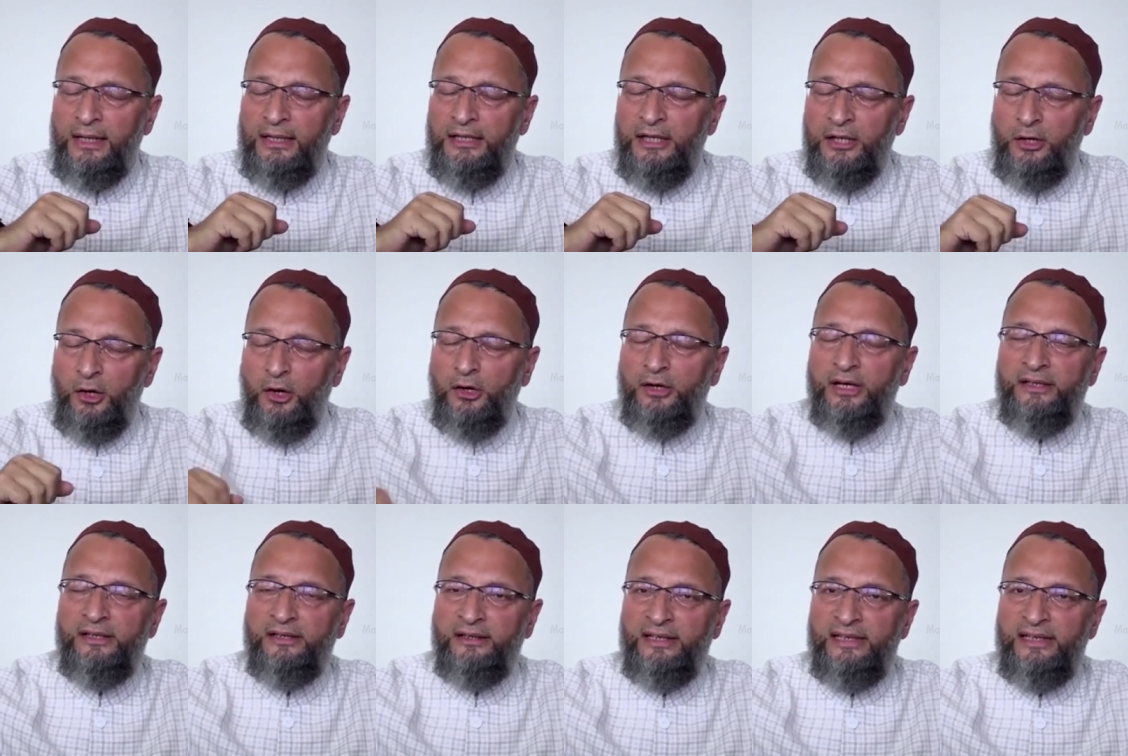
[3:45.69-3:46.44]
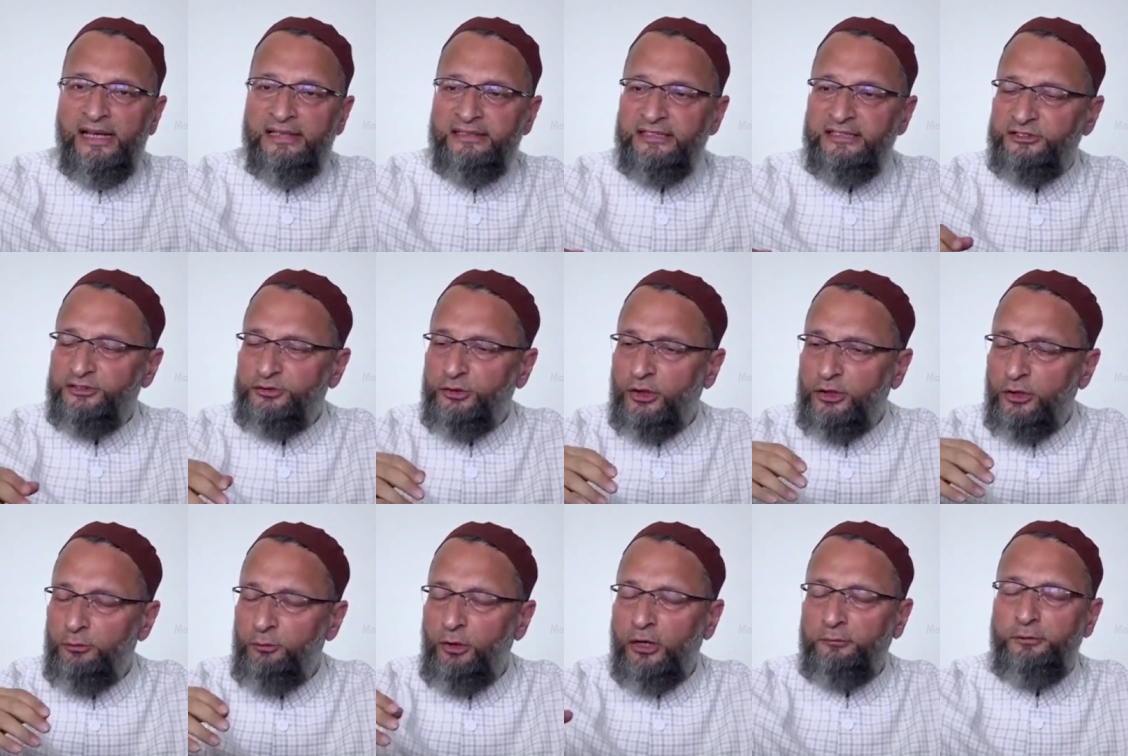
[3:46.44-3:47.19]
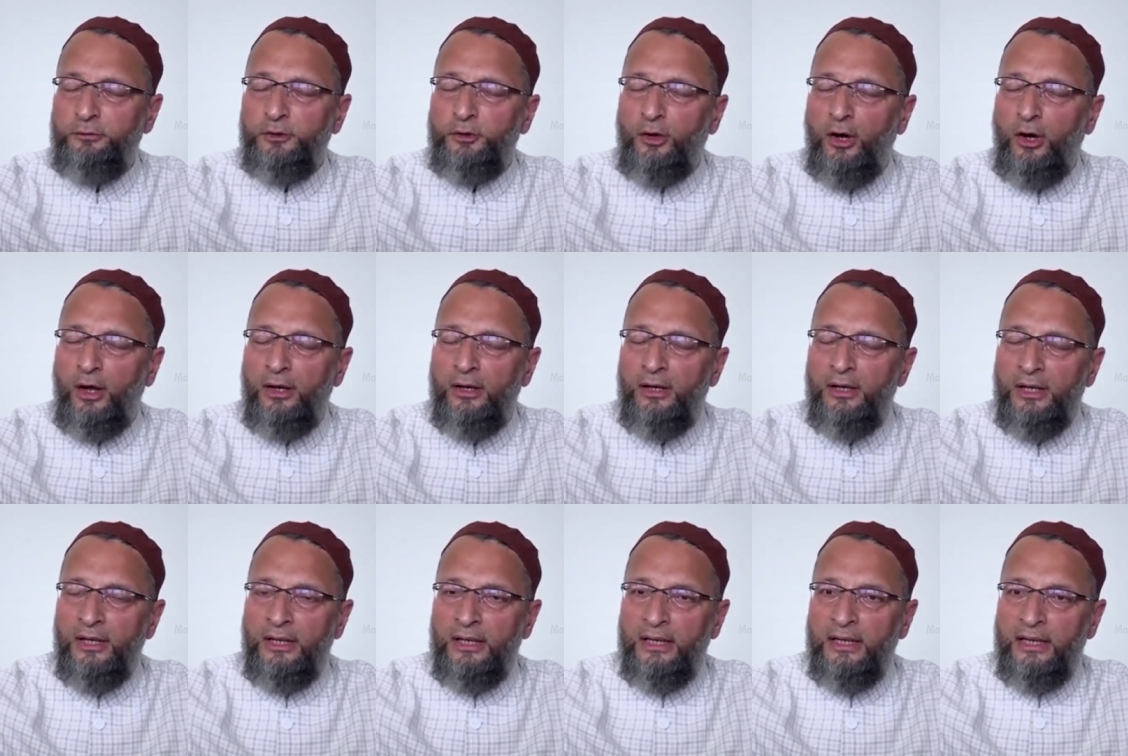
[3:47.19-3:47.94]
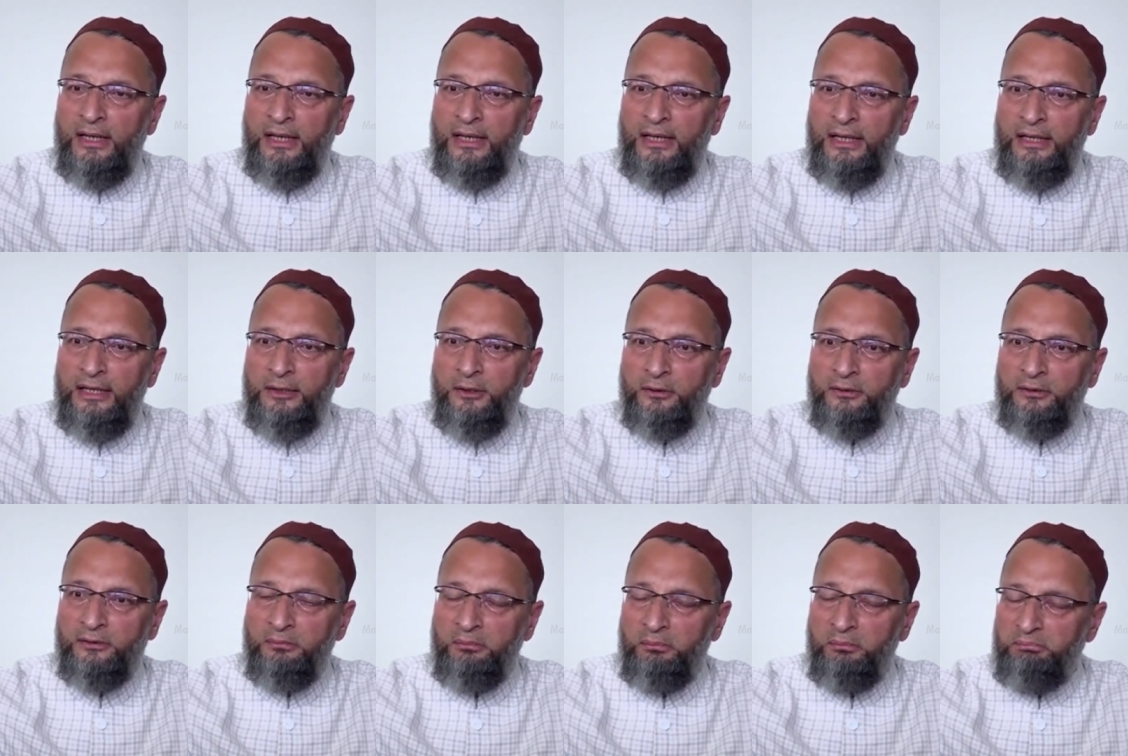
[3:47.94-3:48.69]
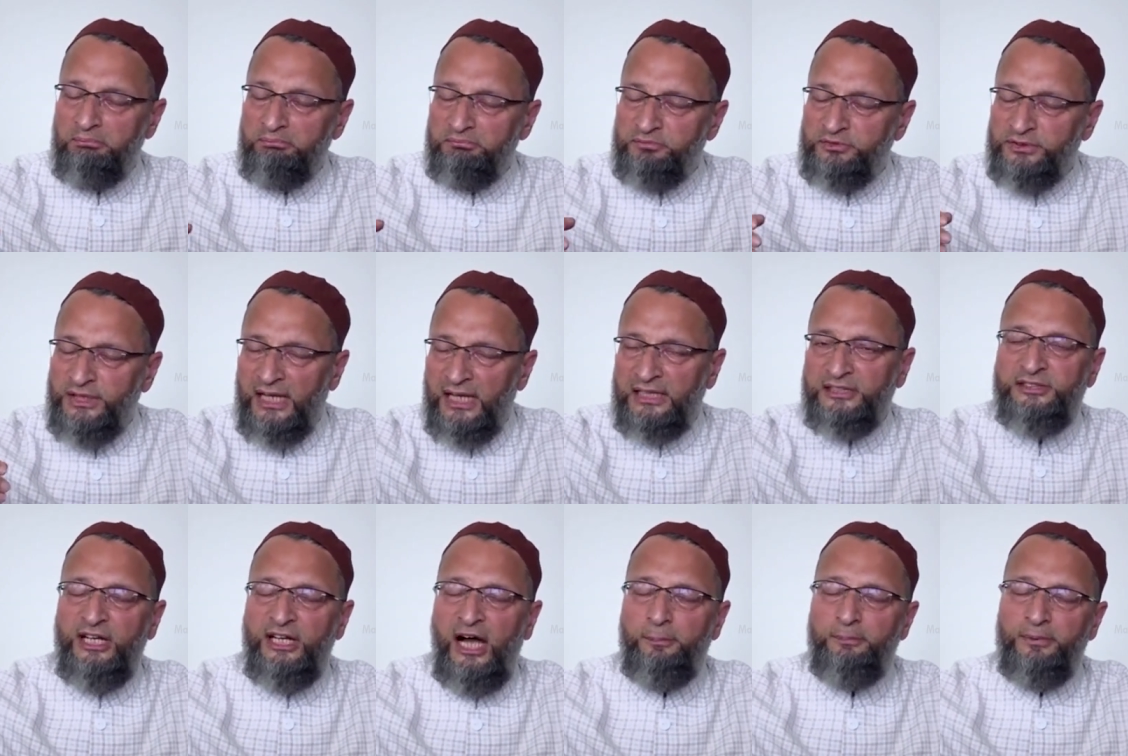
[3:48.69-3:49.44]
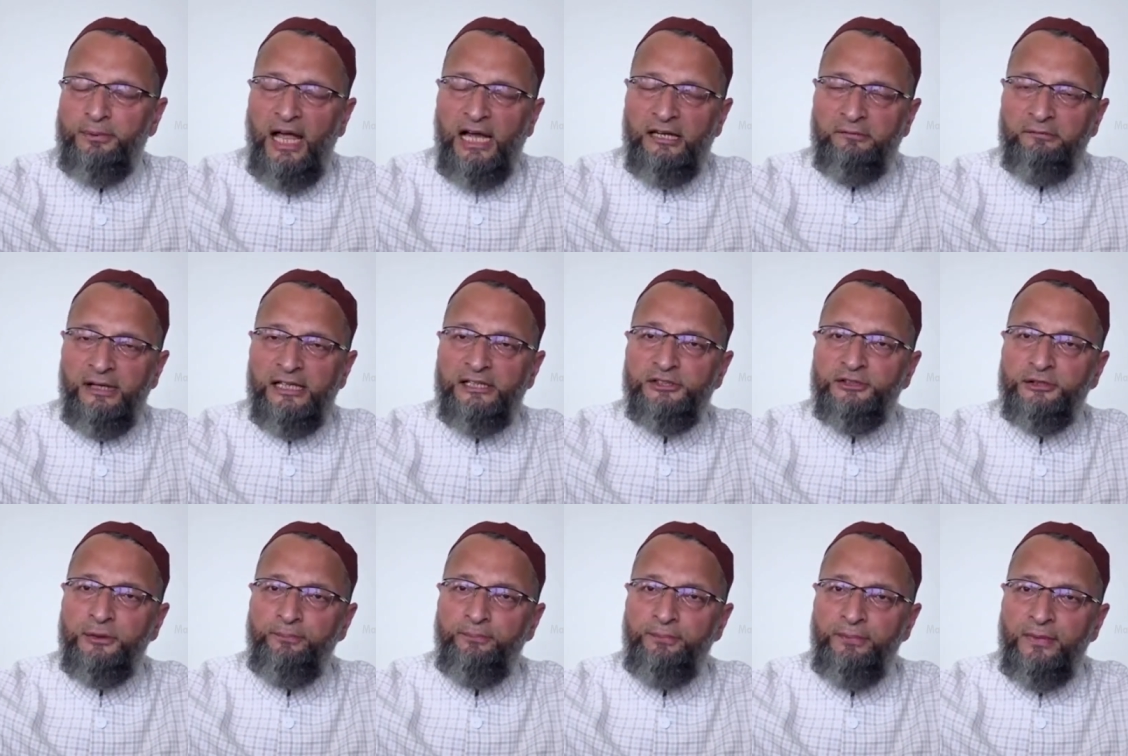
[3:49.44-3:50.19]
derogatory and this sort of what we call, sadak chhap language.